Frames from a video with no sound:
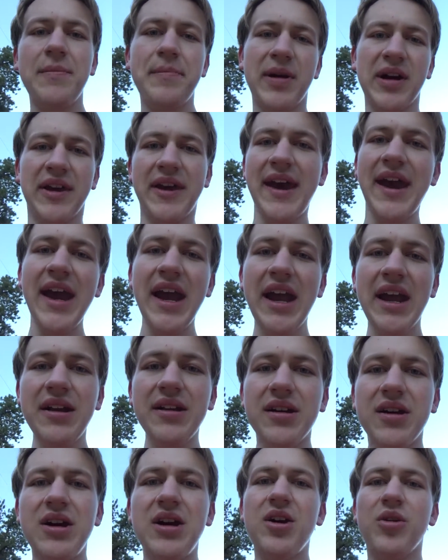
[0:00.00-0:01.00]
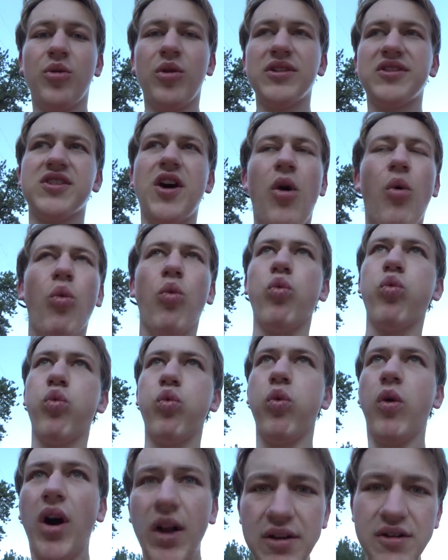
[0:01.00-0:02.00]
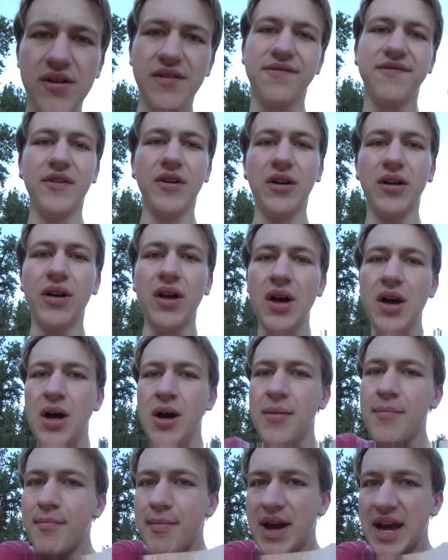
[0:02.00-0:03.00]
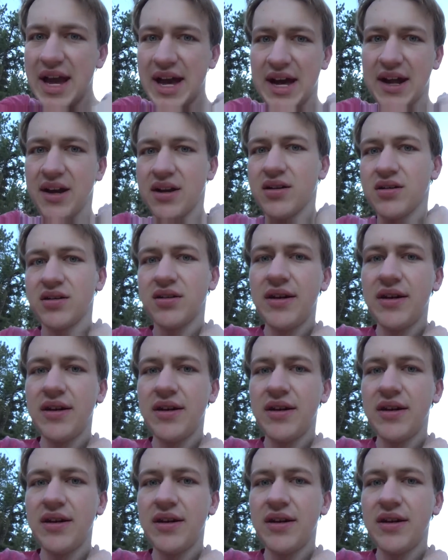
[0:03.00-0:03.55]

McCain was a wonderful man.